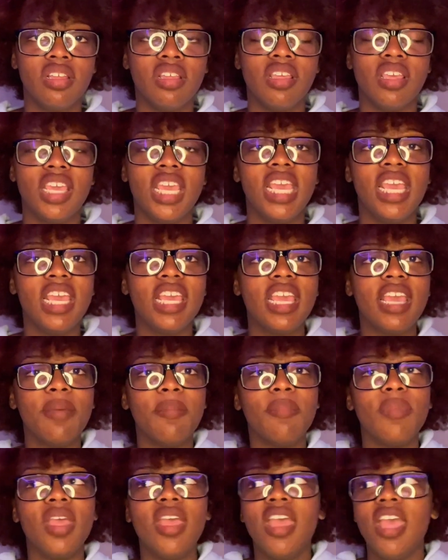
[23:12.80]
He
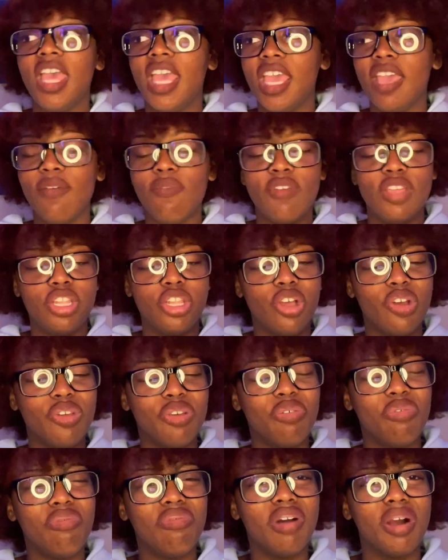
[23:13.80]
can, even though
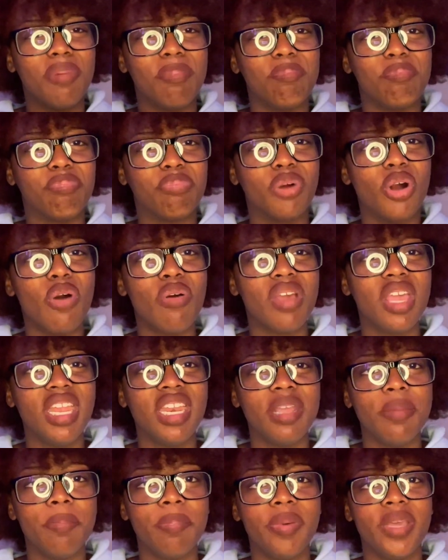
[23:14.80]
you are broken
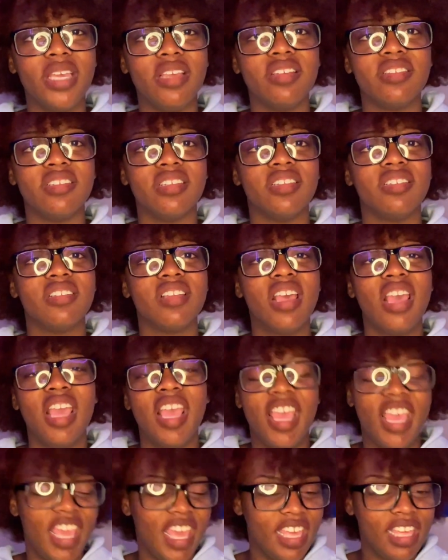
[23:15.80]
in pieces,
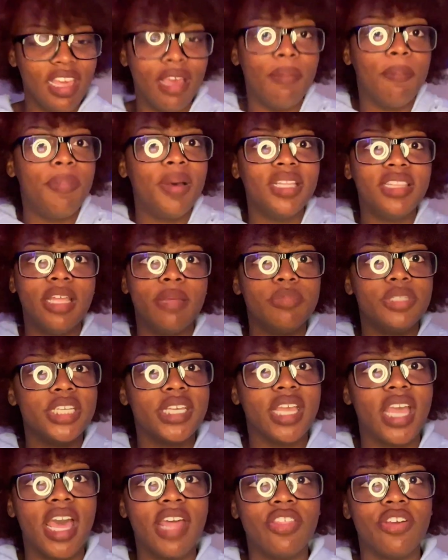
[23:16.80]
he can put them
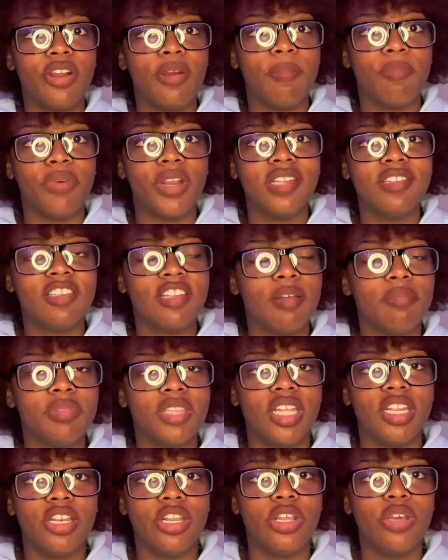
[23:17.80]
together and bring
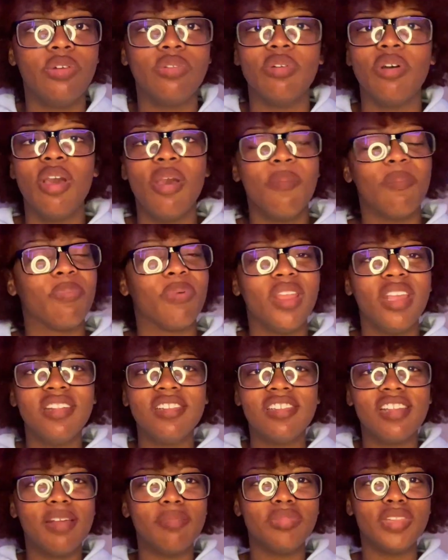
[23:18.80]
something new, bring
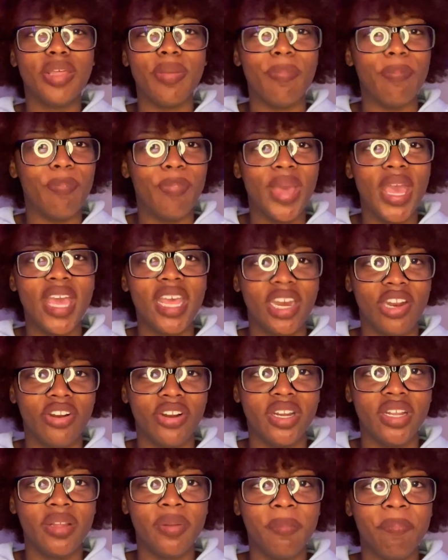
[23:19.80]
something
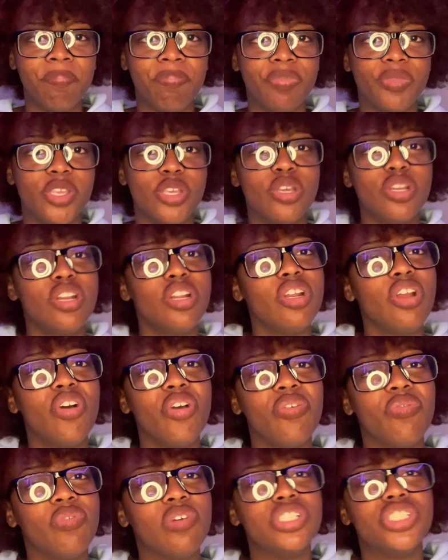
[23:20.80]
better. You don't know
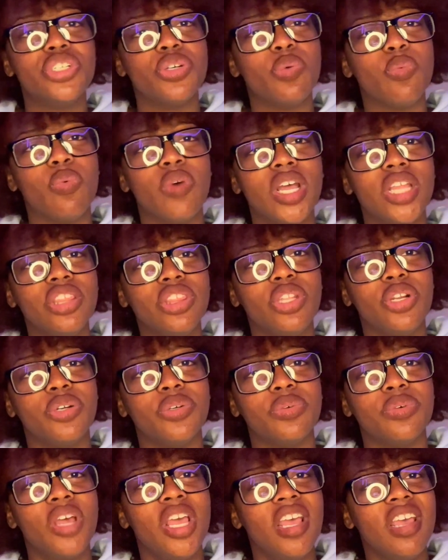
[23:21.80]
if what you went
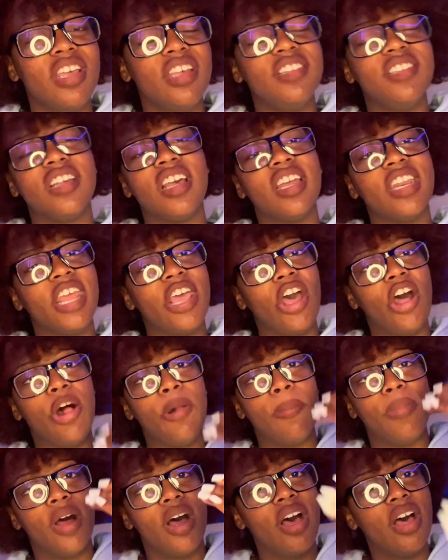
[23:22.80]
through is going to
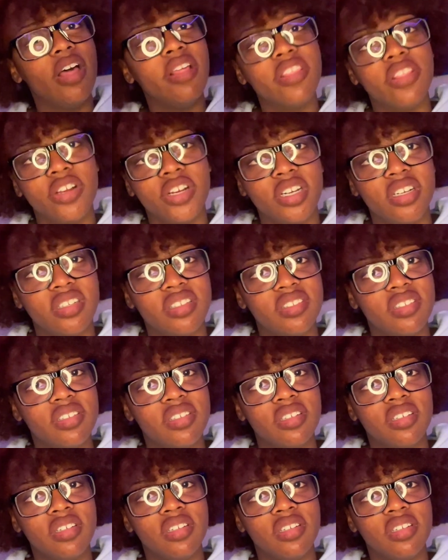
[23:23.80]
help others.